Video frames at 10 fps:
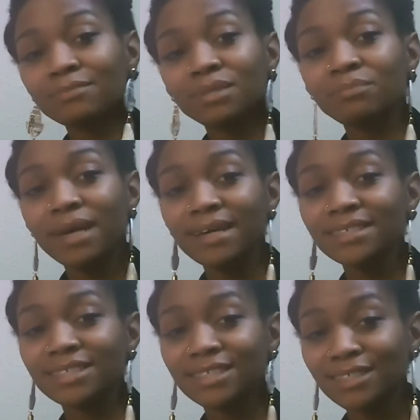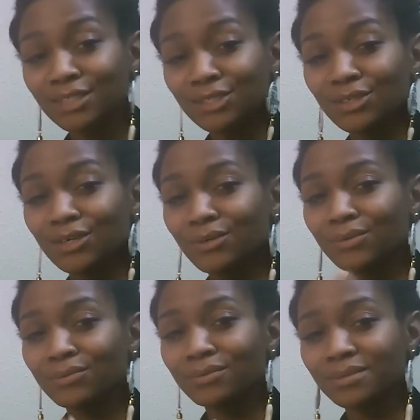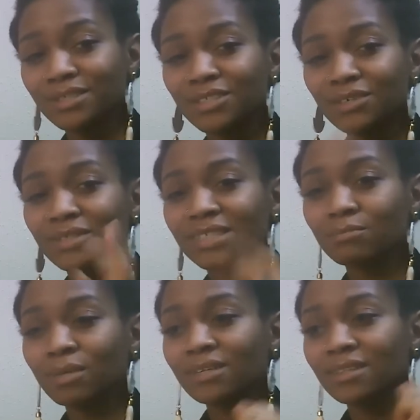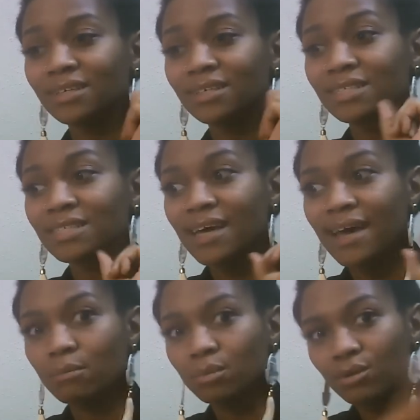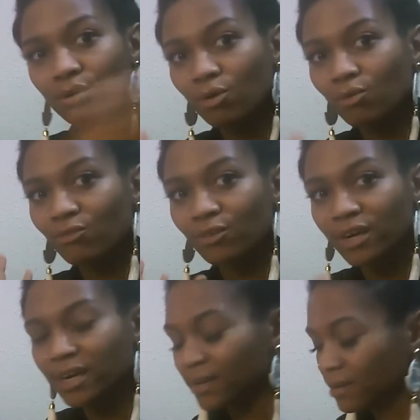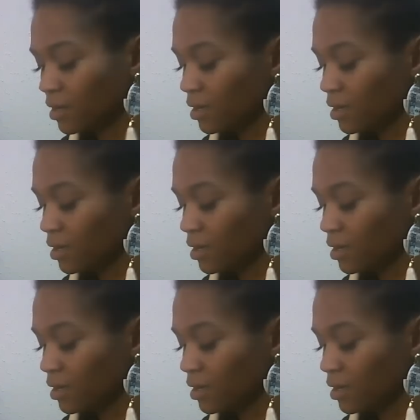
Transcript: be patient, you know, don't expect things to happen overnight